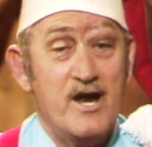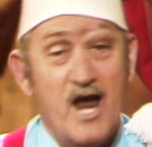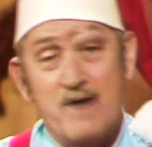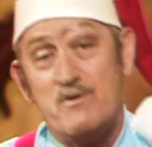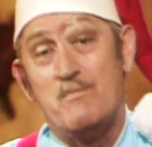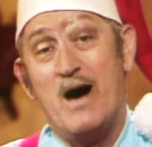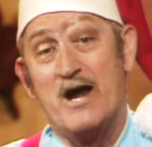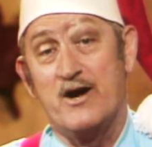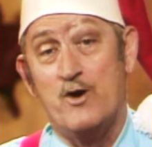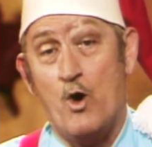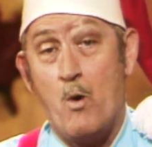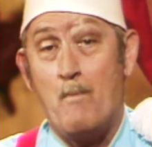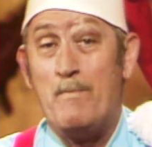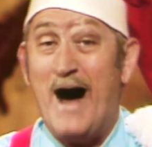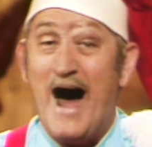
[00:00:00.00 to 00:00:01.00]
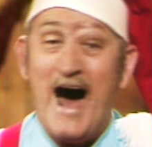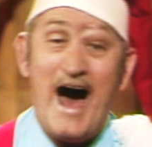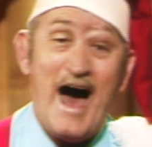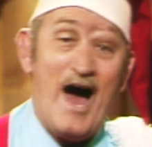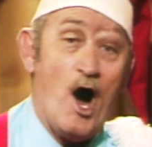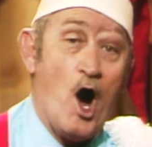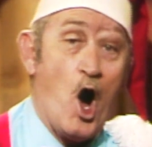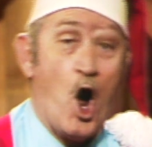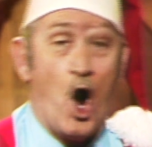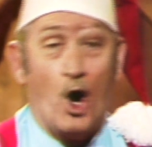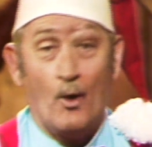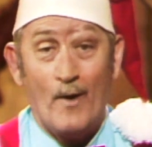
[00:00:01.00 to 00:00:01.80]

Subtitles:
Everybody know pi r